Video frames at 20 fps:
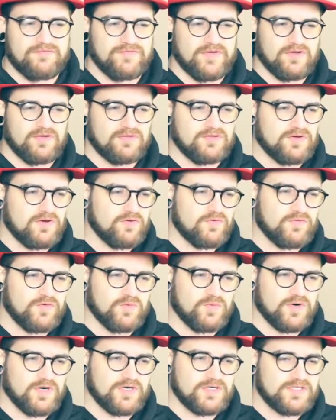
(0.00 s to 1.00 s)
felt
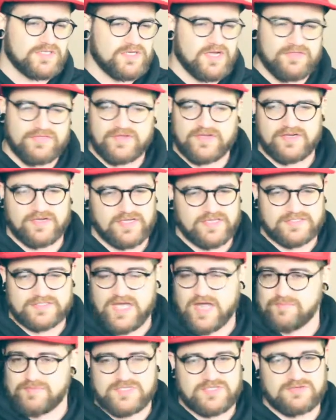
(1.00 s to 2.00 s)
overworked, and nothing
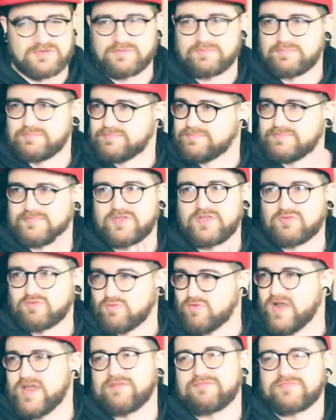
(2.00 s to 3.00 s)
against. I'm still
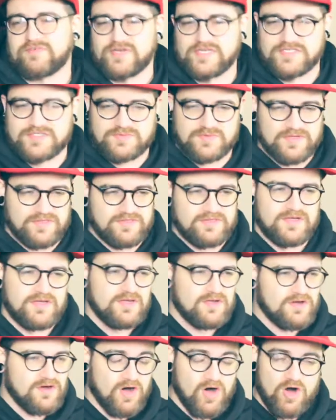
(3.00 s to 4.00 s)
great friends with
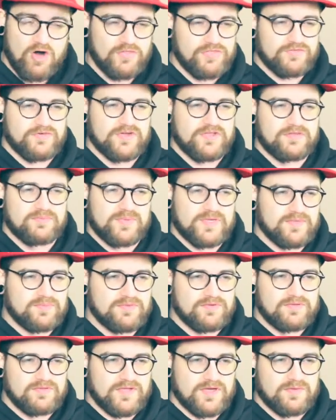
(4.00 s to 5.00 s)
all three of the
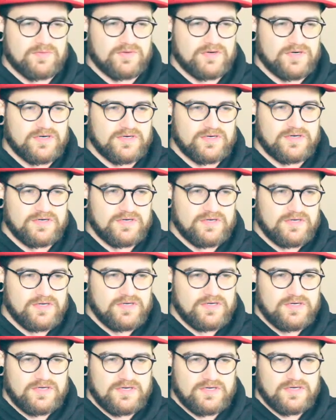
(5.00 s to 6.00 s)
people that were
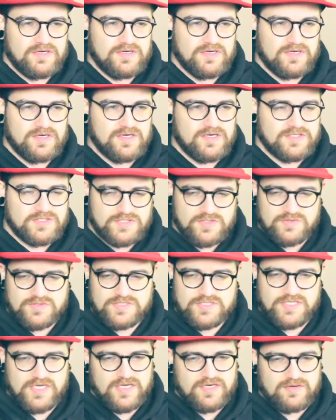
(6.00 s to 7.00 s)

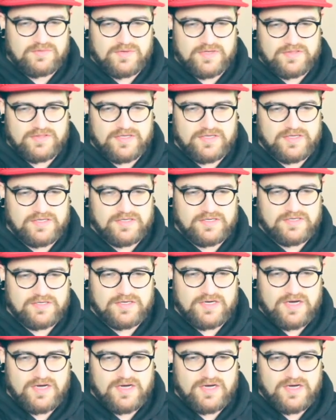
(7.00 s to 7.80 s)
associated with it.